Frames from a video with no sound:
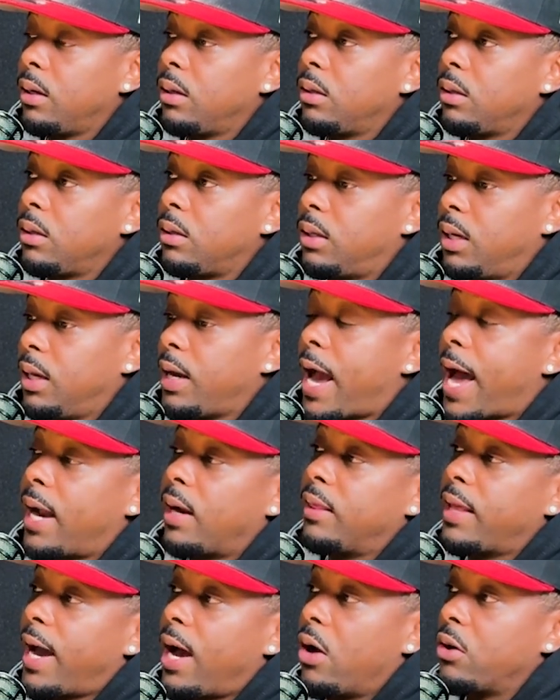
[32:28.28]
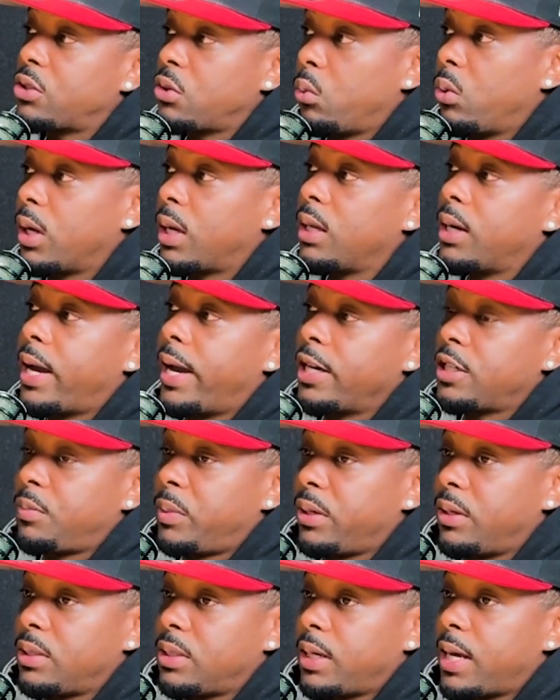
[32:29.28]
get out of the house, or what can I
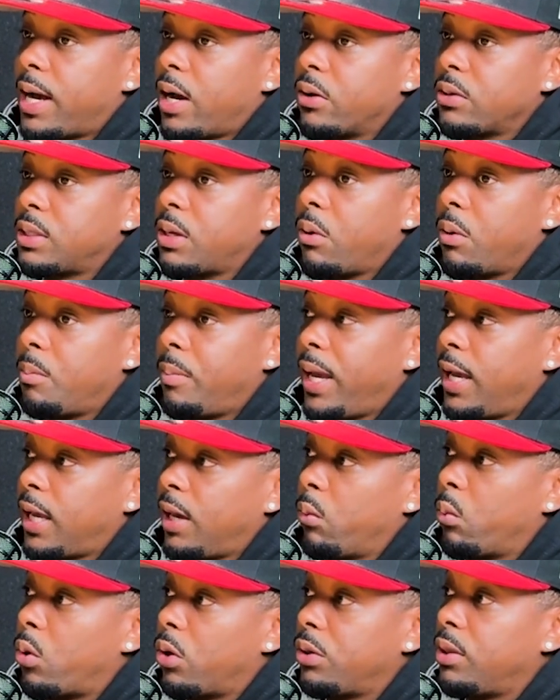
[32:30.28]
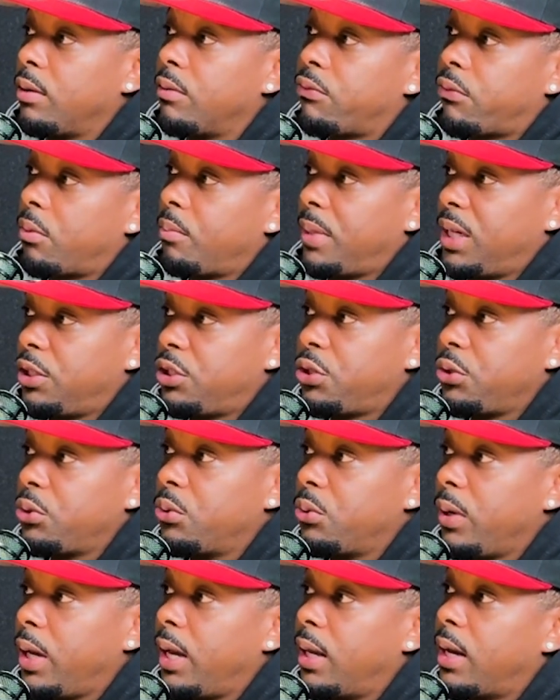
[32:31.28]
experience in the house that would make it worth it for me
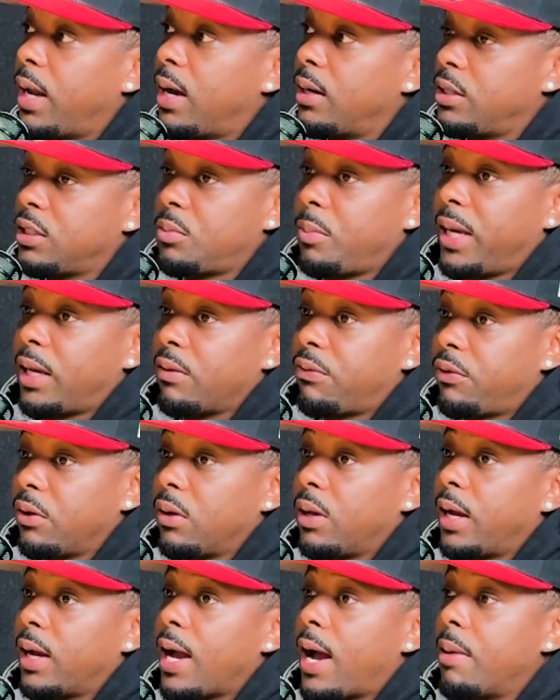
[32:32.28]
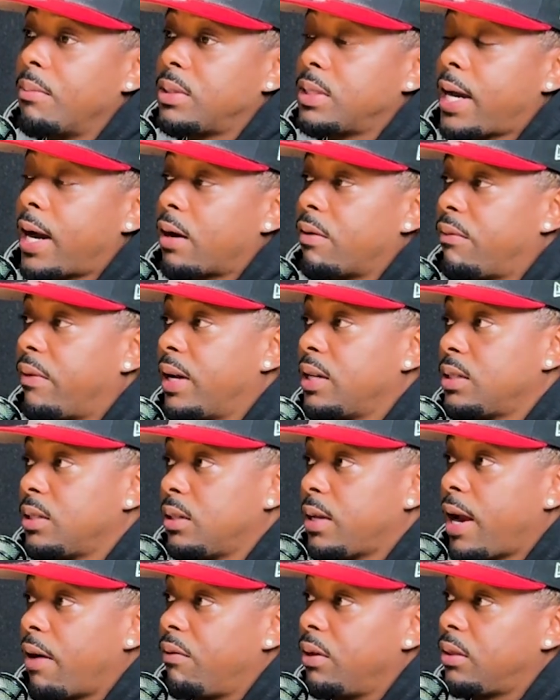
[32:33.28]
too, and not just make it feel like I'm sacrificing
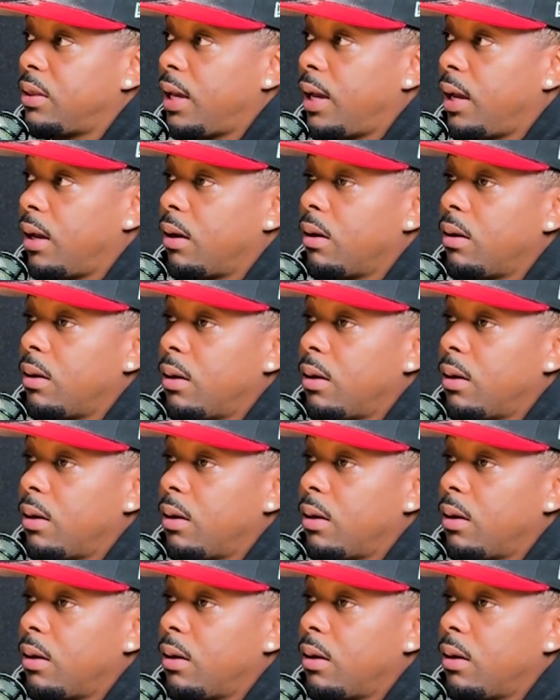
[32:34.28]
everything,